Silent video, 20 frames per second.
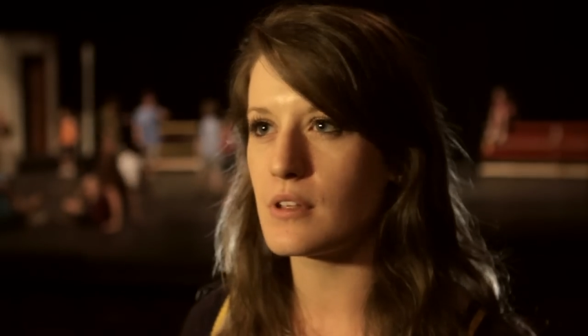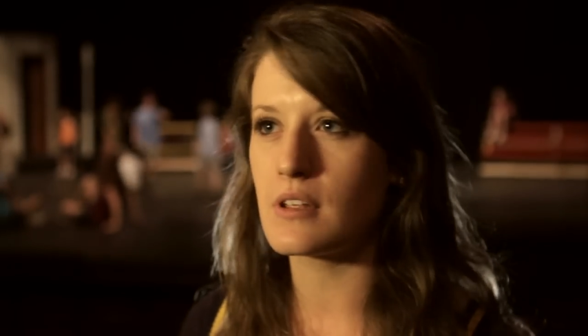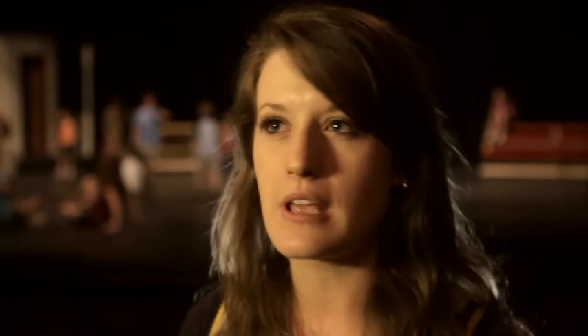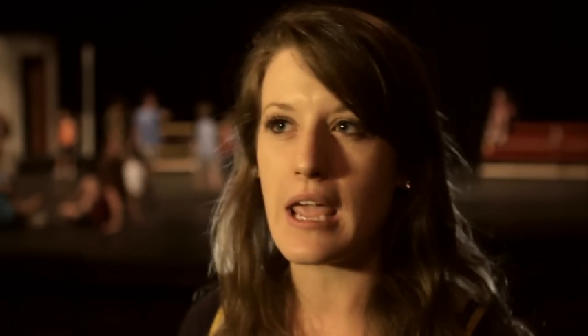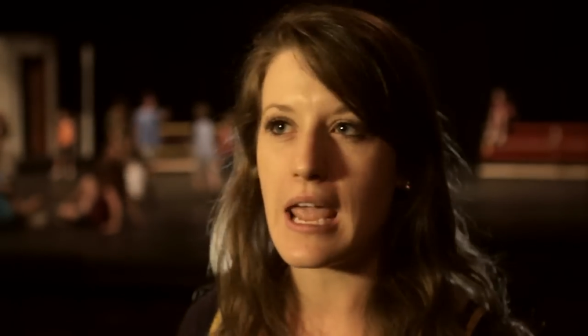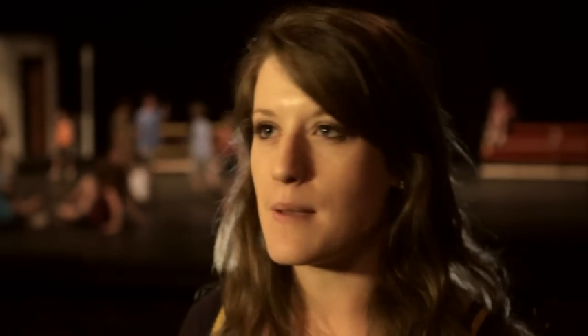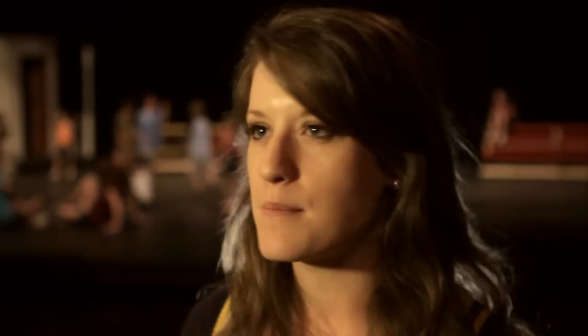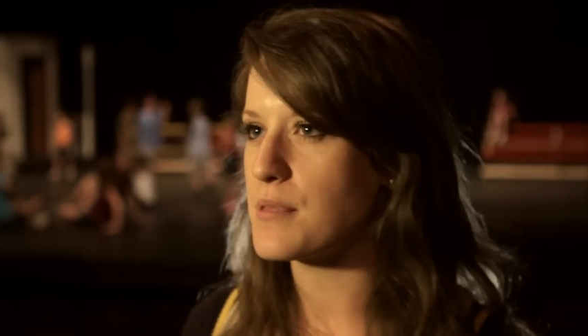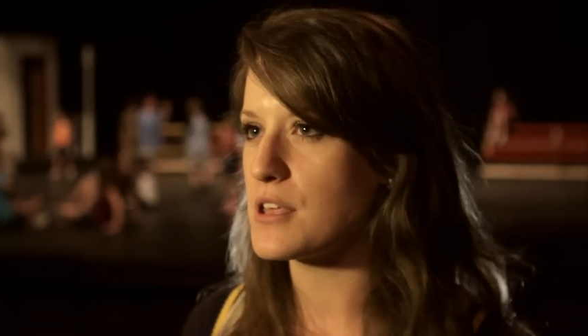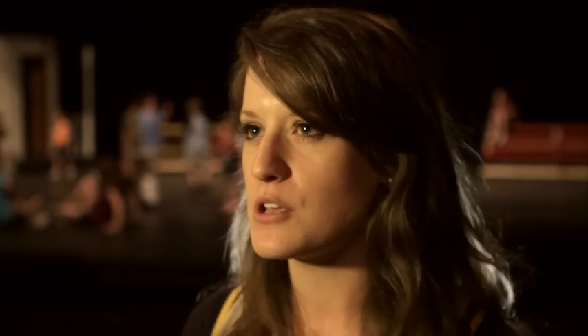
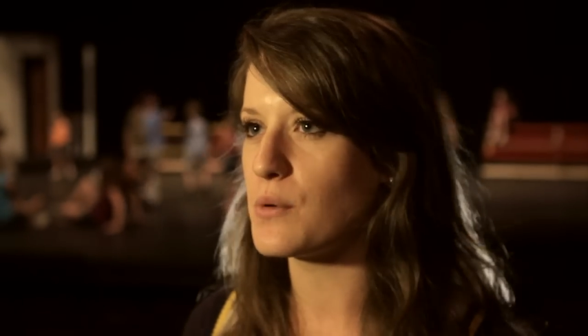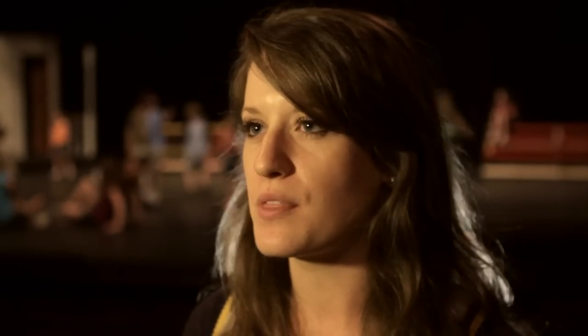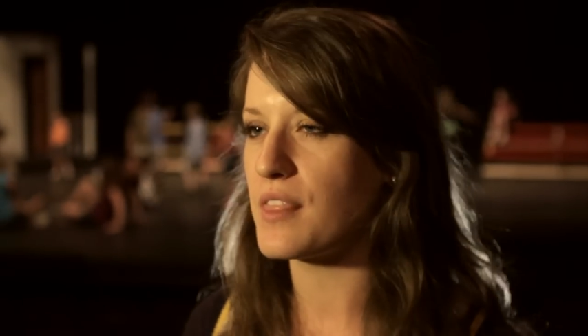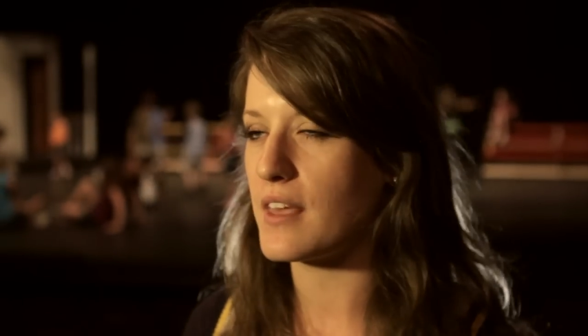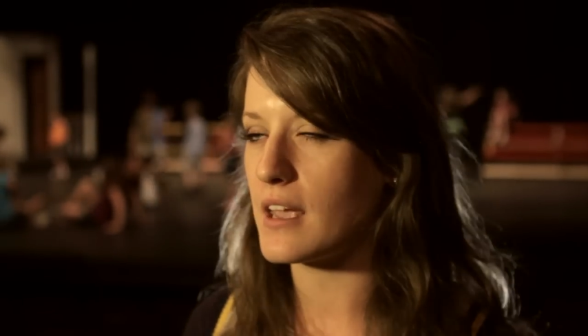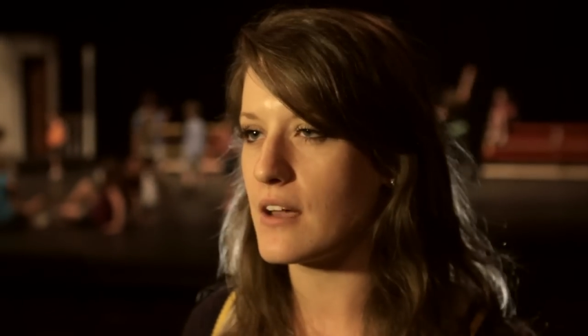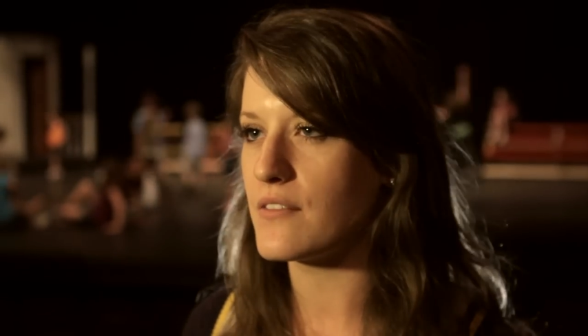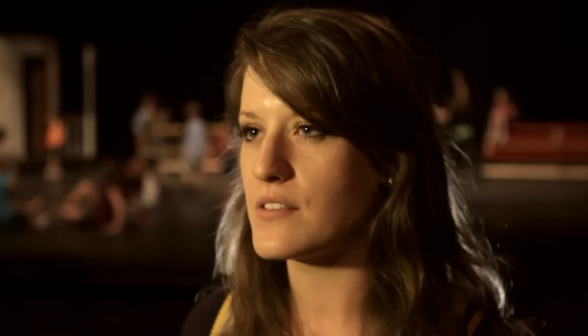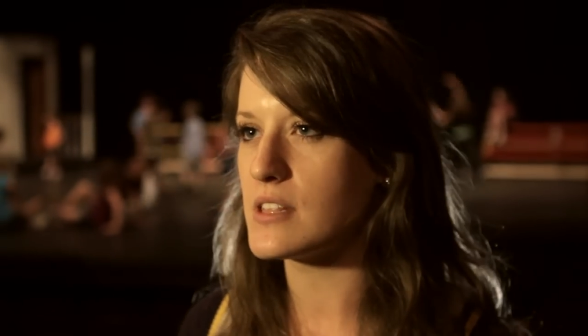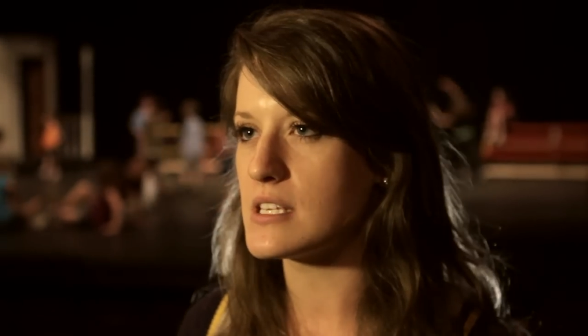camp that you would
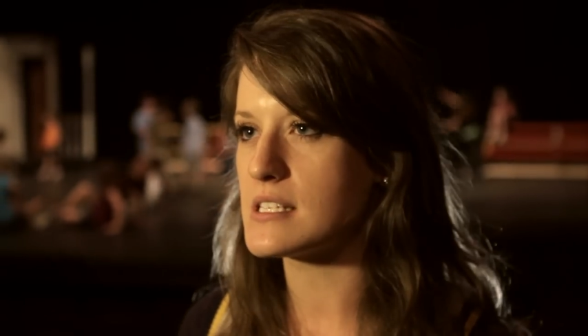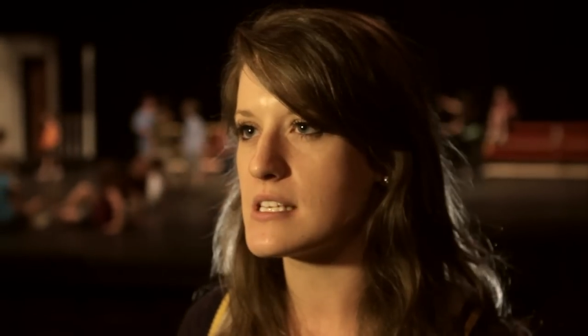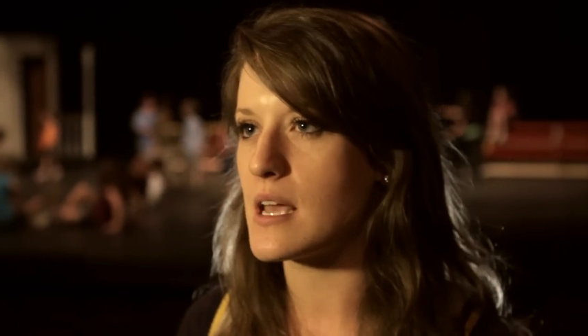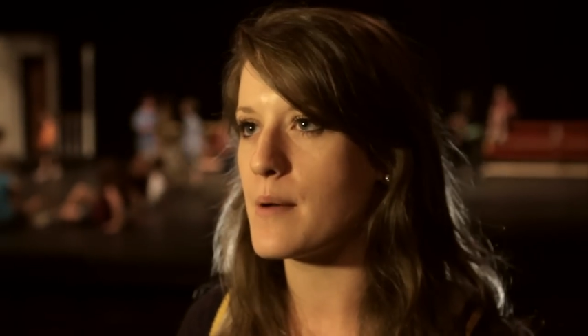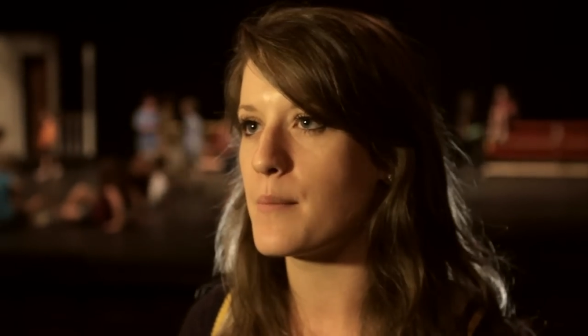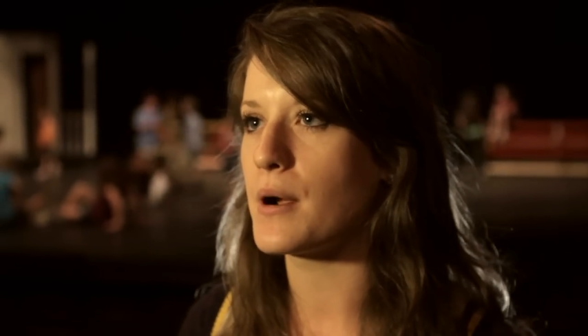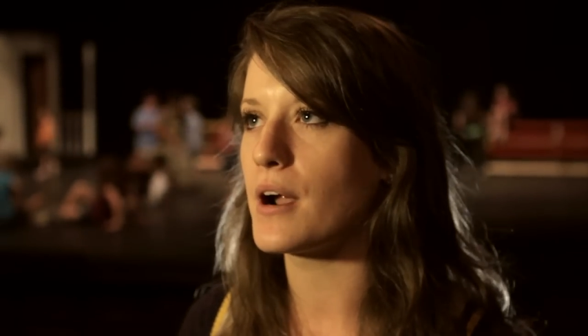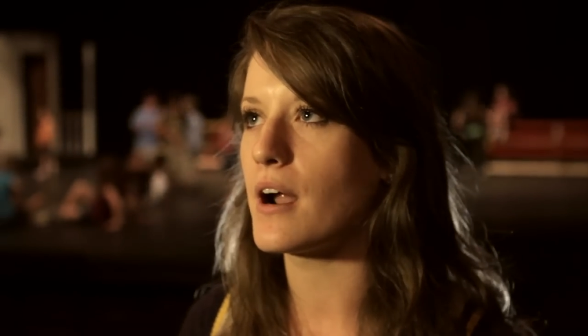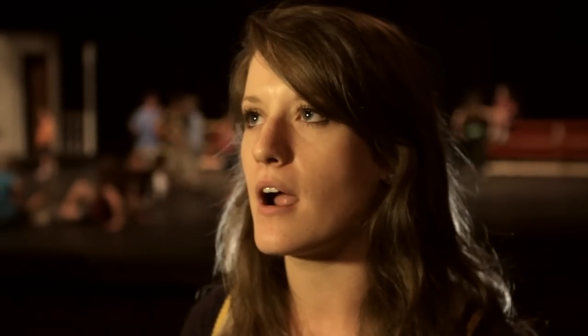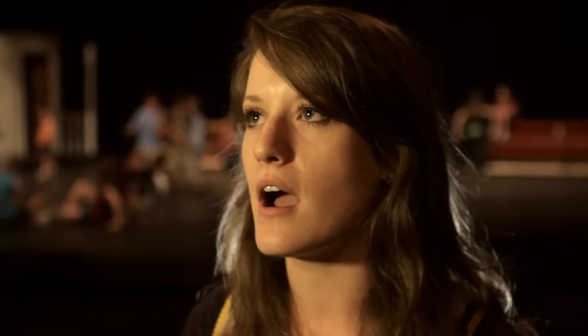think of in the
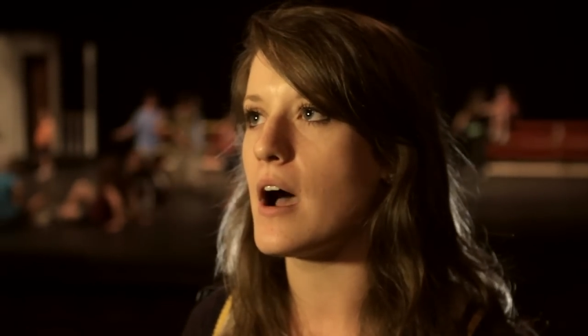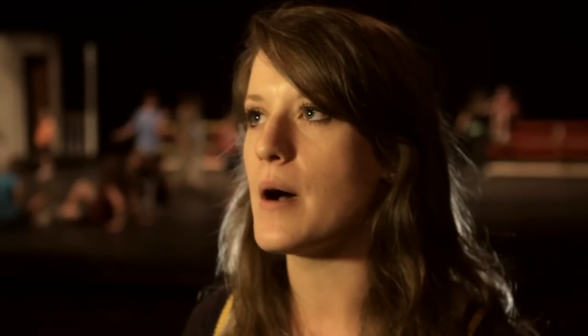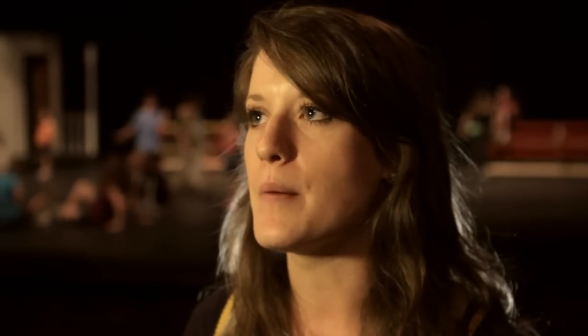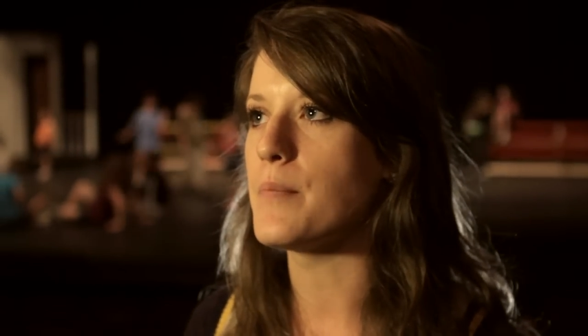summer.